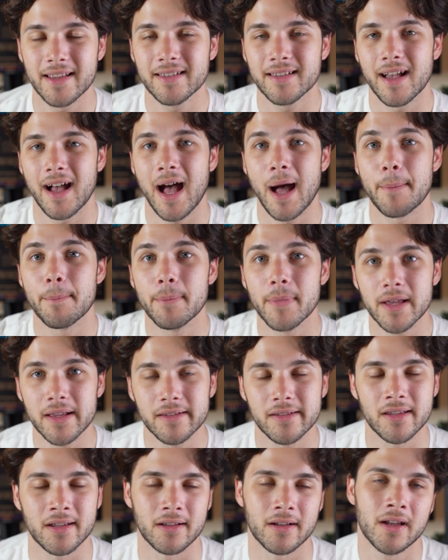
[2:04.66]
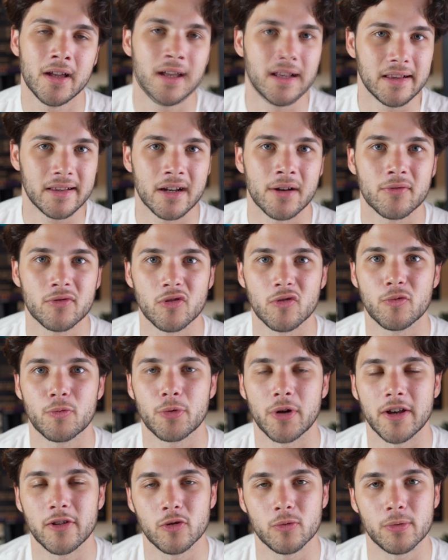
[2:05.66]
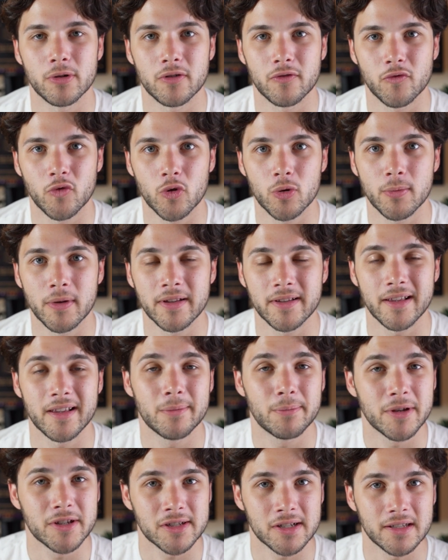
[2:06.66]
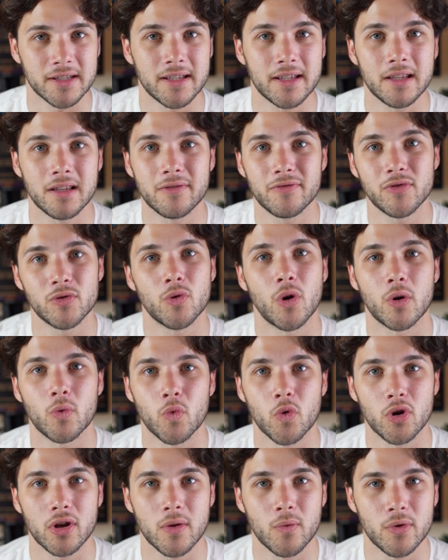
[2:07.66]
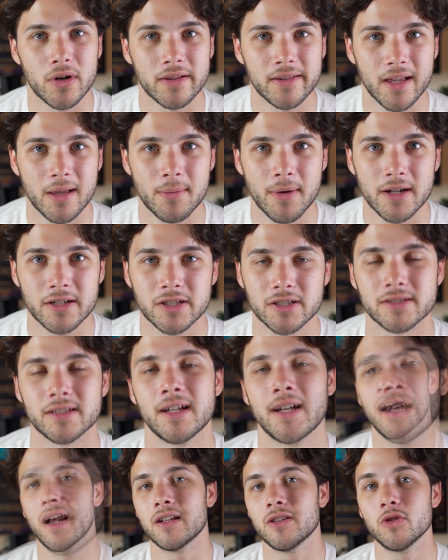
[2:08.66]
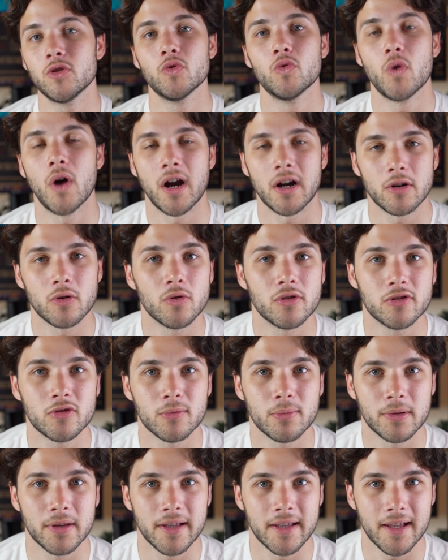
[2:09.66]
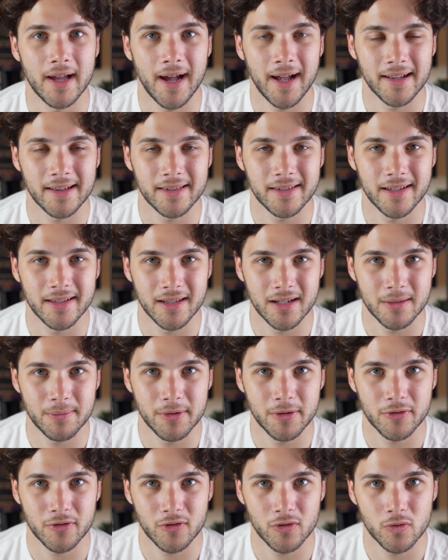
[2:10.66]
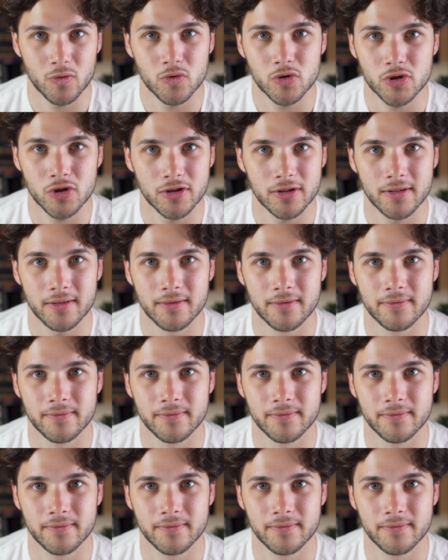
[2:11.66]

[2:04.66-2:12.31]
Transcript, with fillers: and is amazing in terms of price or performance, especially if you are working with a tight budget and you are going to play at 1080p resolution.